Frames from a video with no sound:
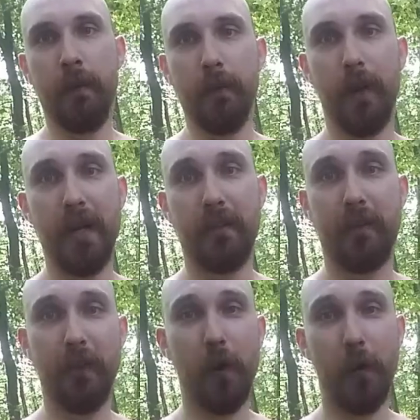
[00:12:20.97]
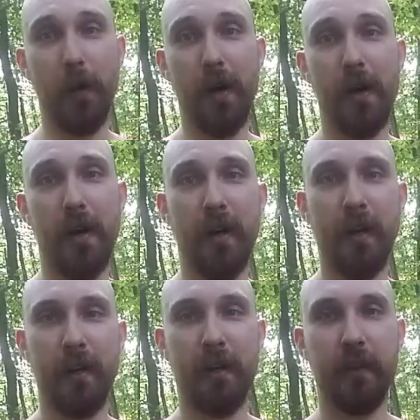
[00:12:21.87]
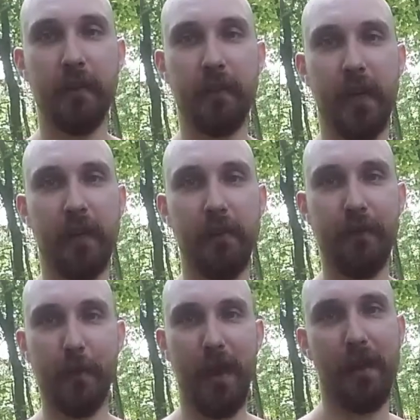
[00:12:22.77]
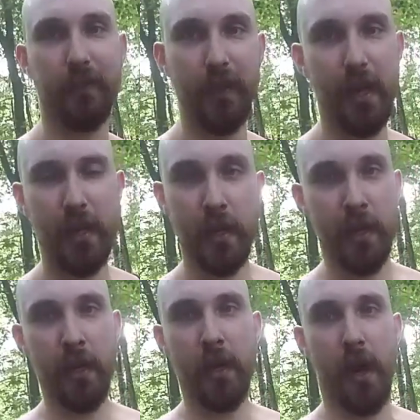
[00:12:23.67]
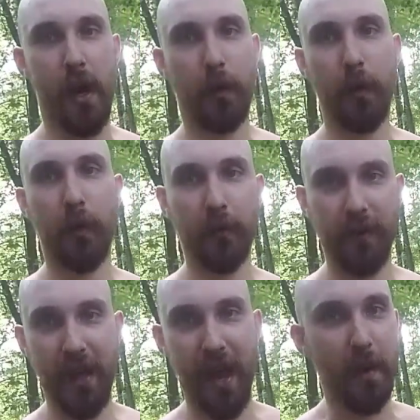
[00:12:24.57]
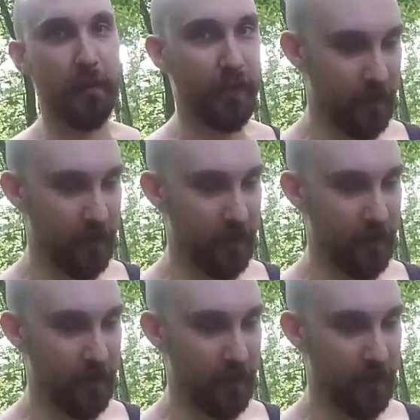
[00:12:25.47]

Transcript: Right, so second from last set, curls into abs.